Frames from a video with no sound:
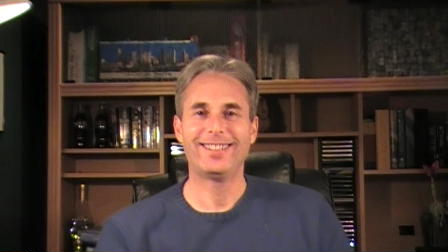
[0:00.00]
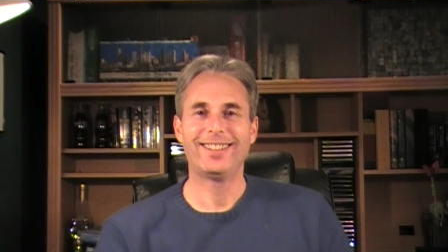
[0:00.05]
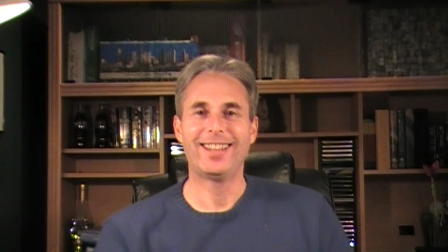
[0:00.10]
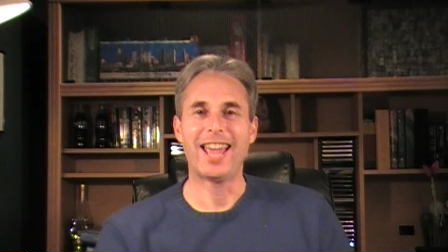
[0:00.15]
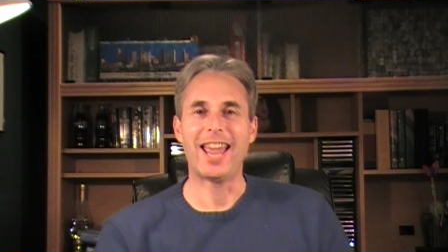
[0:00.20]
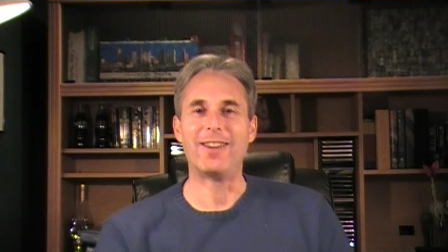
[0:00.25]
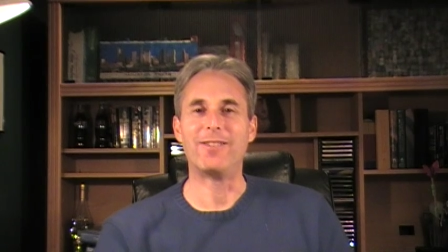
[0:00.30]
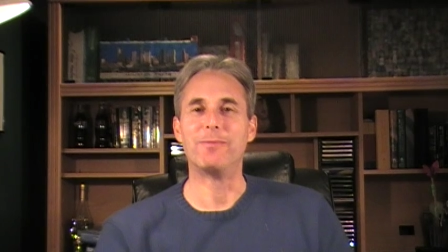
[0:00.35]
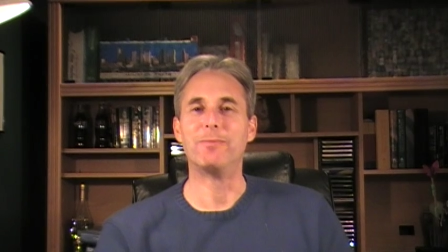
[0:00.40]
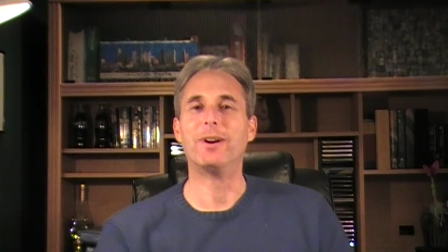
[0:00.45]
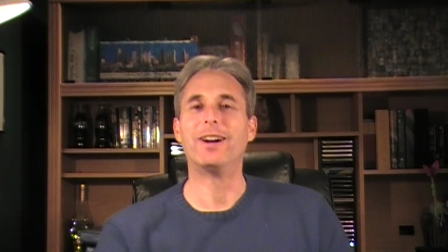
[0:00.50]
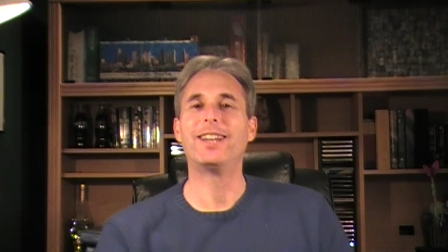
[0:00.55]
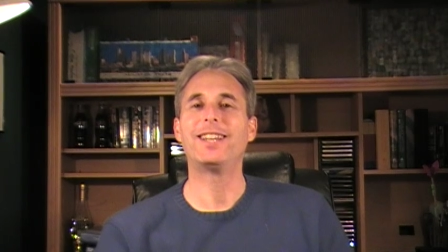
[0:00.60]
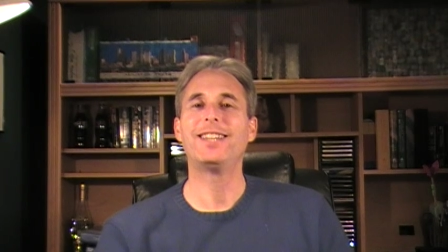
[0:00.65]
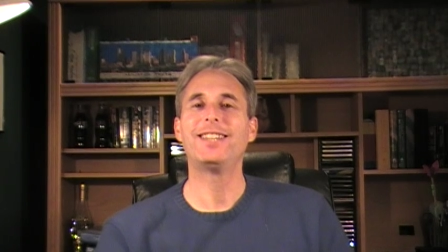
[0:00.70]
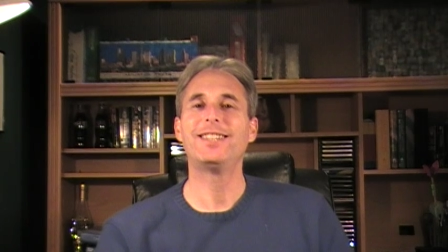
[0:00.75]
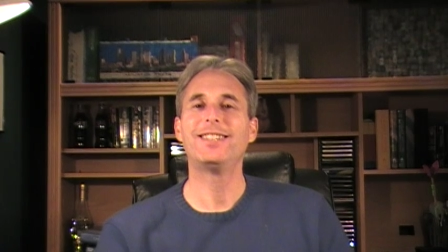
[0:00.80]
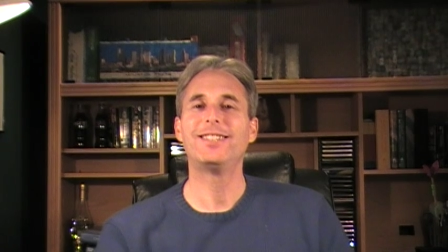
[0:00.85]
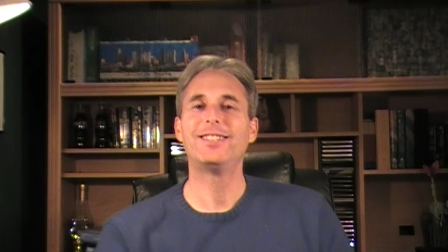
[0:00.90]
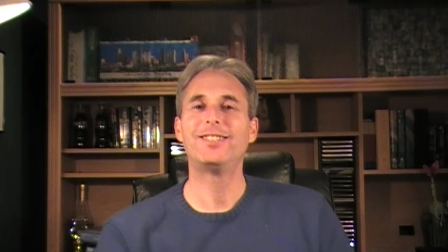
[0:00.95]
Hey
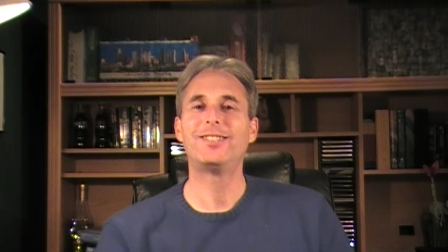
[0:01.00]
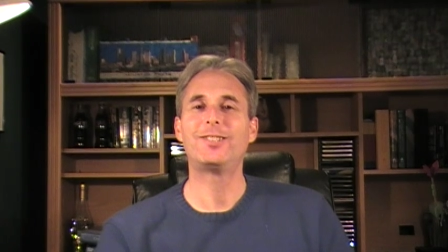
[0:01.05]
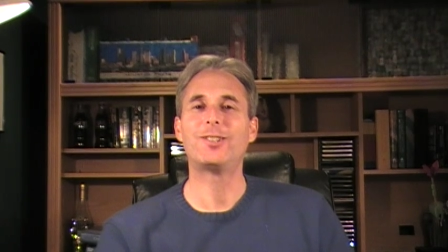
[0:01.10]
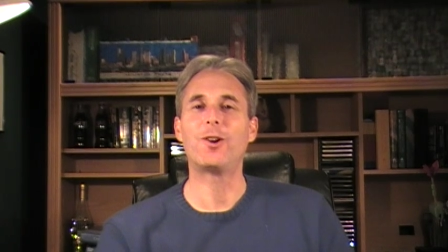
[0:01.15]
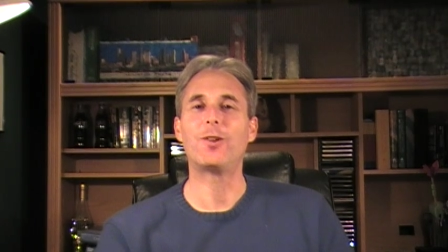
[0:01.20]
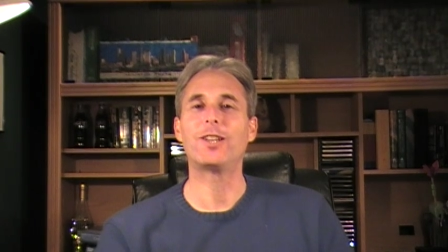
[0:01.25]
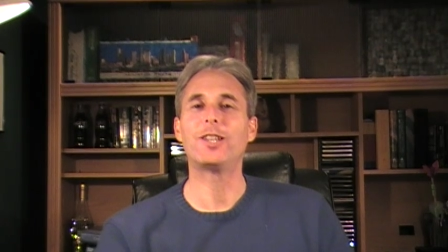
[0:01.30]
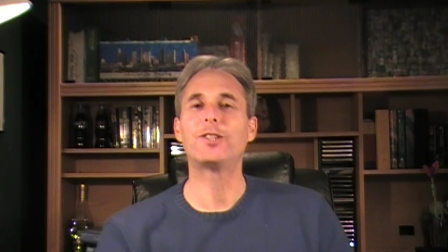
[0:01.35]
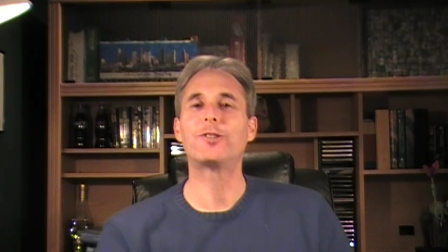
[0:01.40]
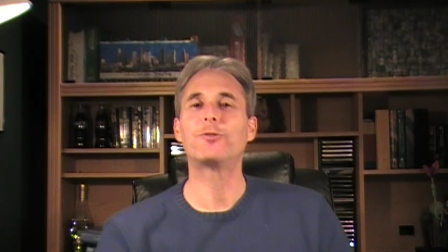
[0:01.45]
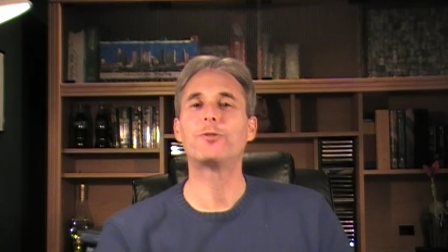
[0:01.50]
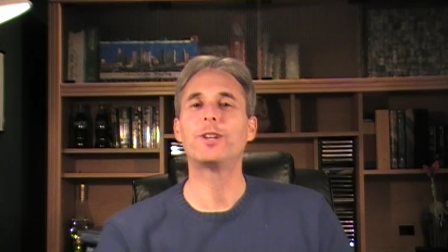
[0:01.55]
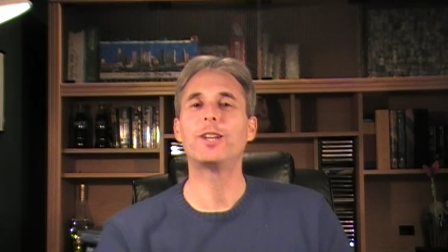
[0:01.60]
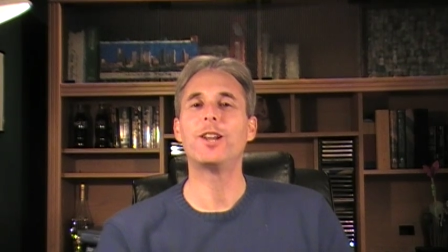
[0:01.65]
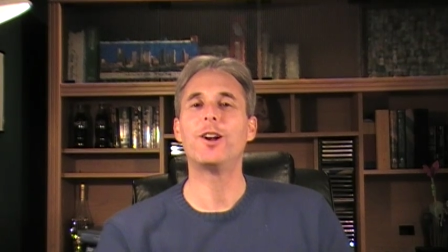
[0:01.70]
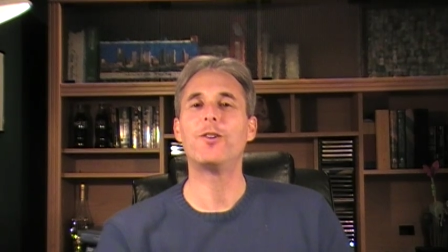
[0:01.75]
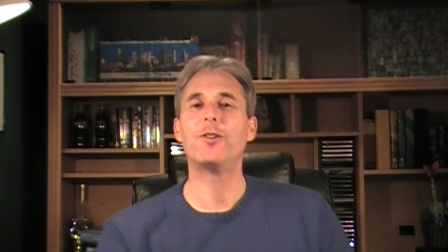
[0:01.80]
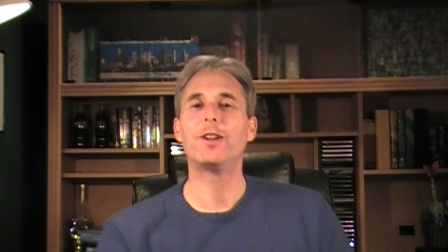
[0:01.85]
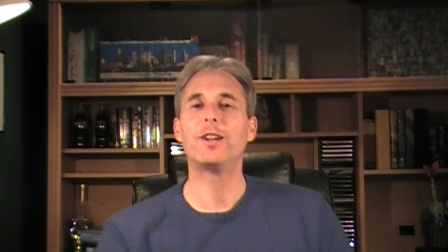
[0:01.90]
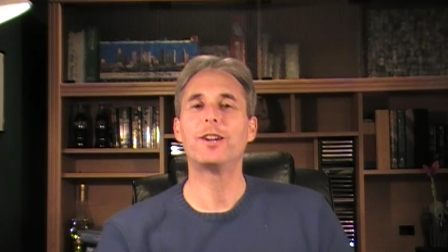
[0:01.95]
everybody, Tony
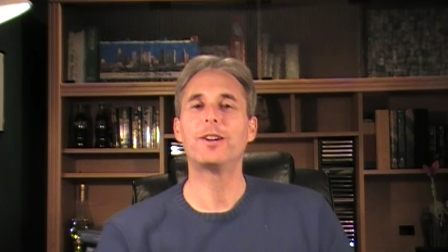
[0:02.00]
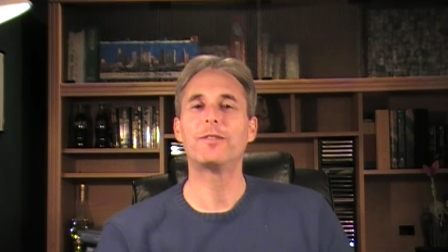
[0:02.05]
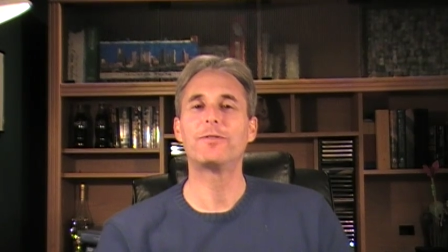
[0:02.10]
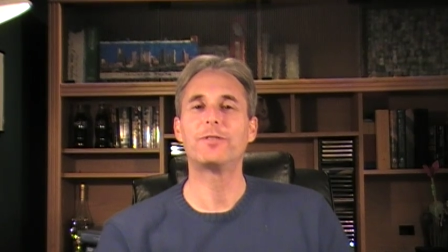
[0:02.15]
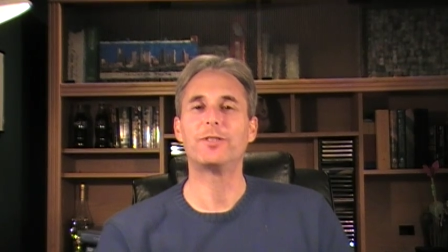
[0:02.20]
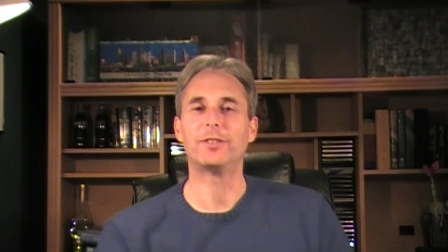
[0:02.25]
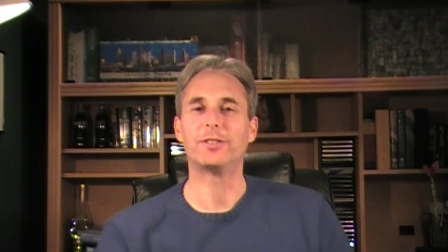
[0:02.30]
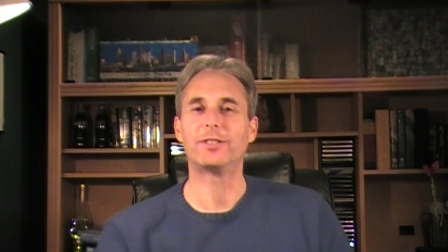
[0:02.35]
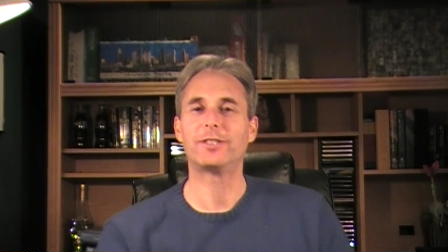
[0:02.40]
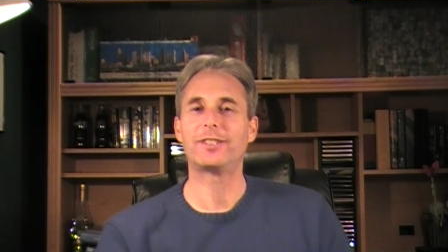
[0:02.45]
Torino here for